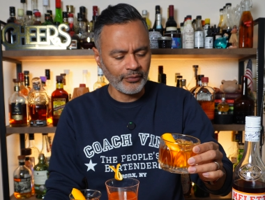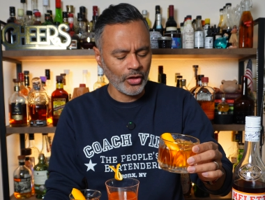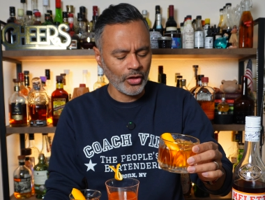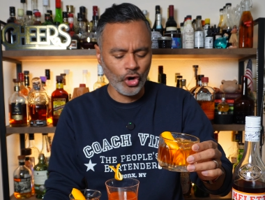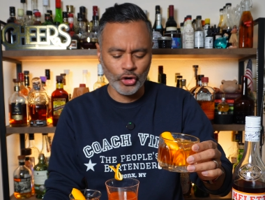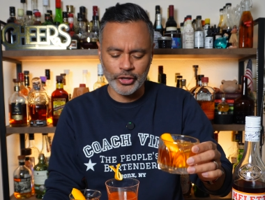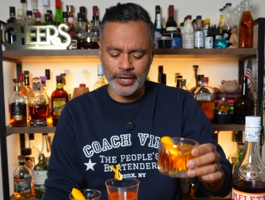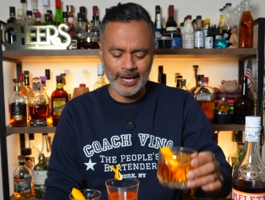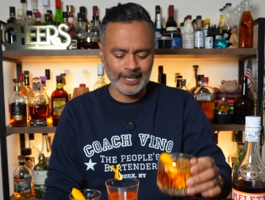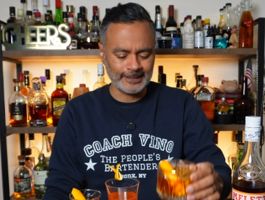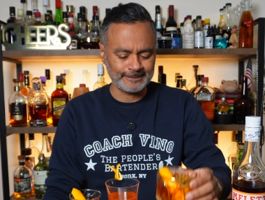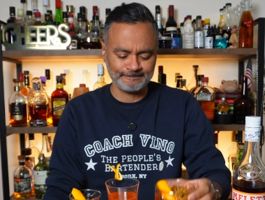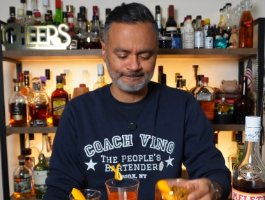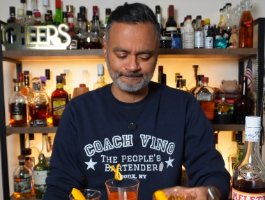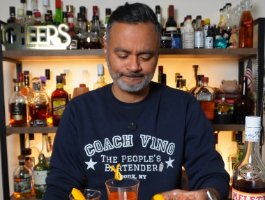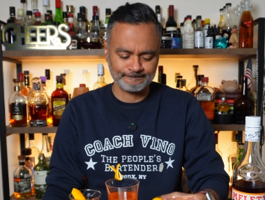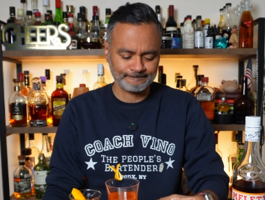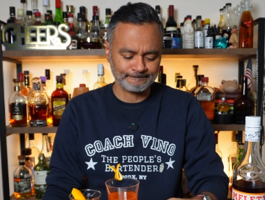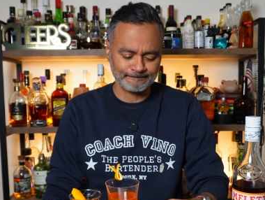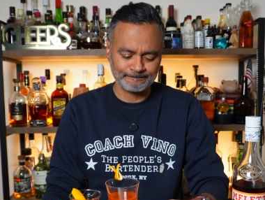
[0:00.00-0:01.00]
Oh yeah.
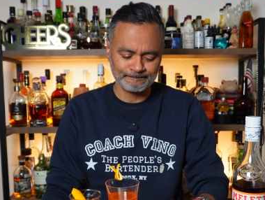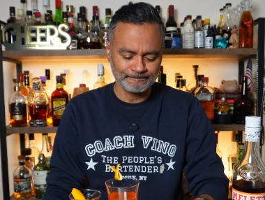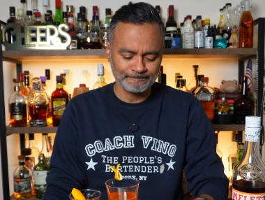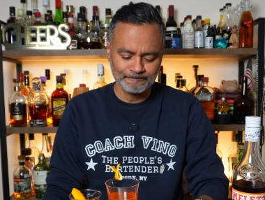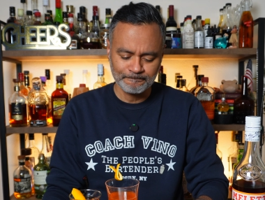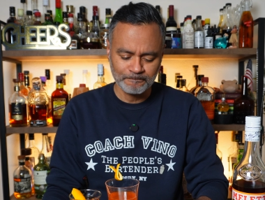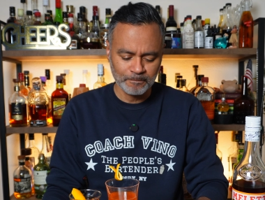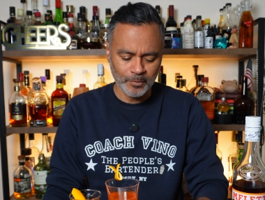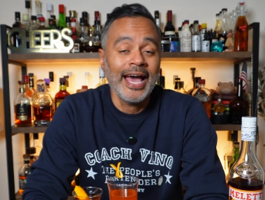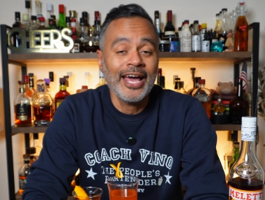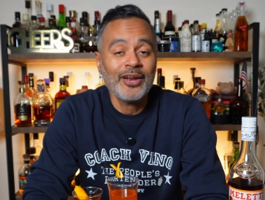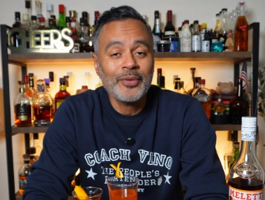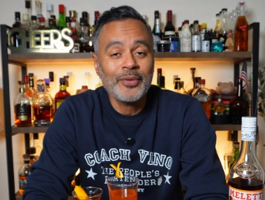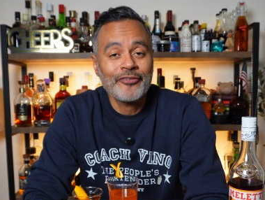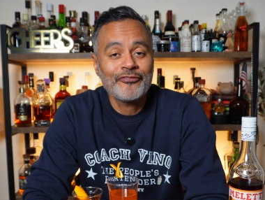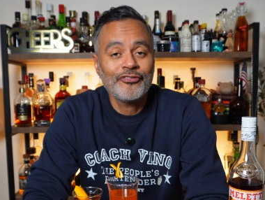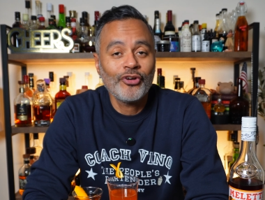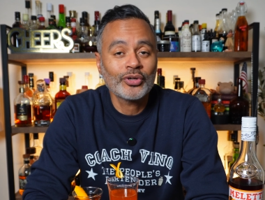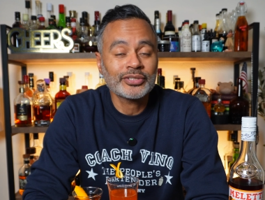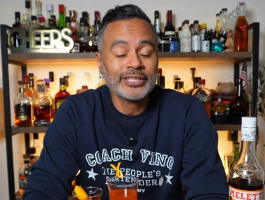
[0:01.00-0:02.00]
Anyway,
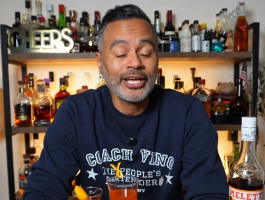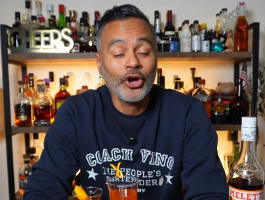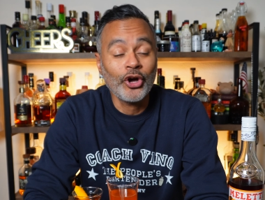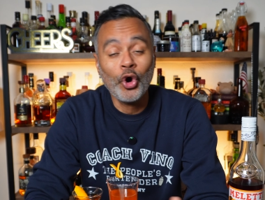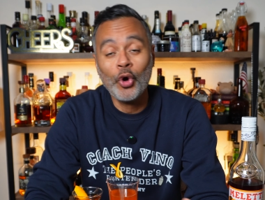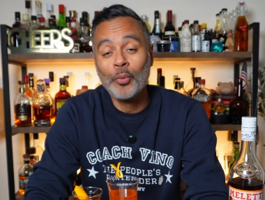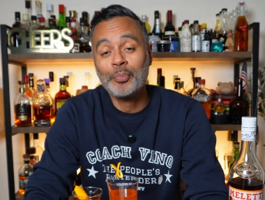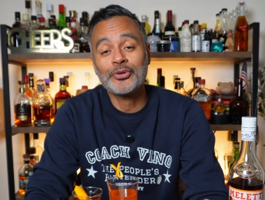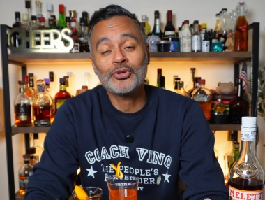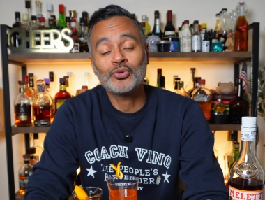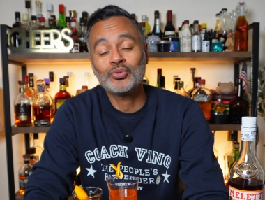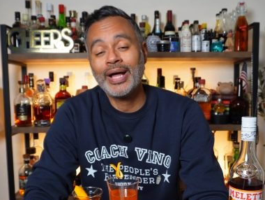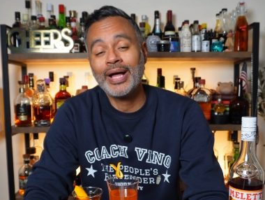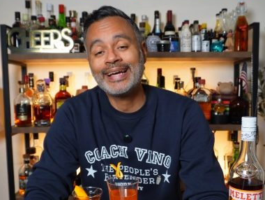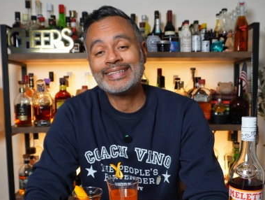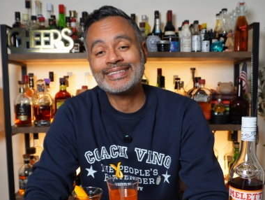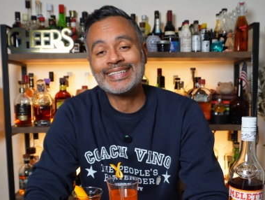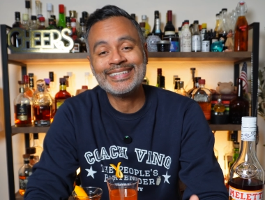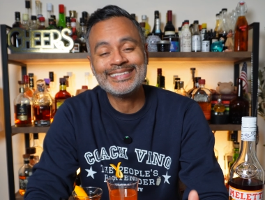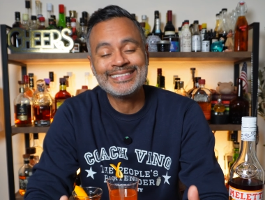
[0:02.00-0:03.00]
folks, I hope you
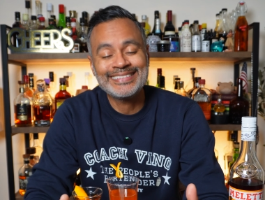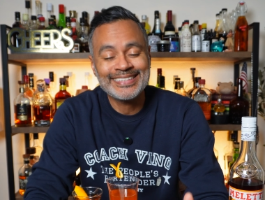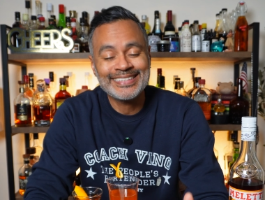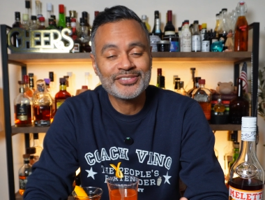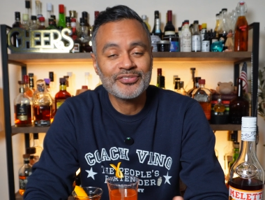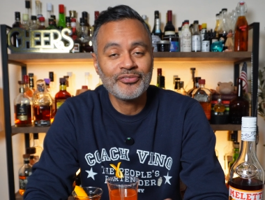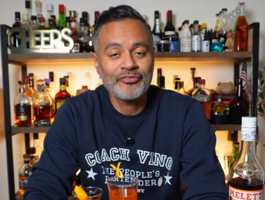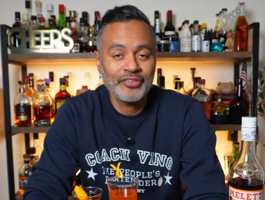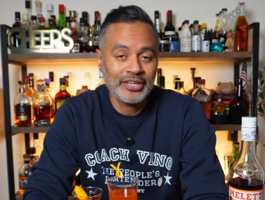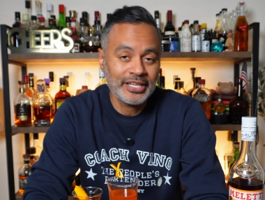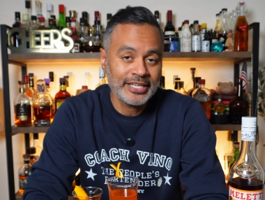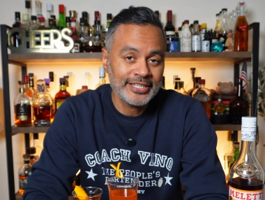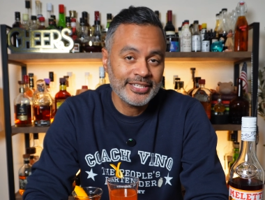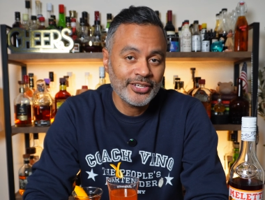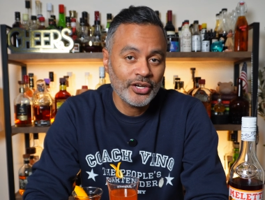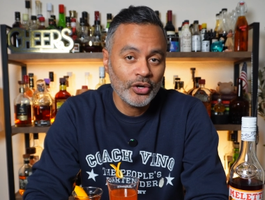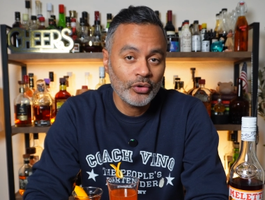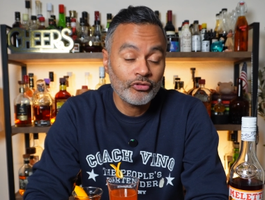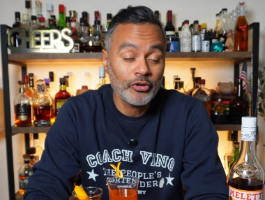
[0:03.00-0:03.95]
liked this video.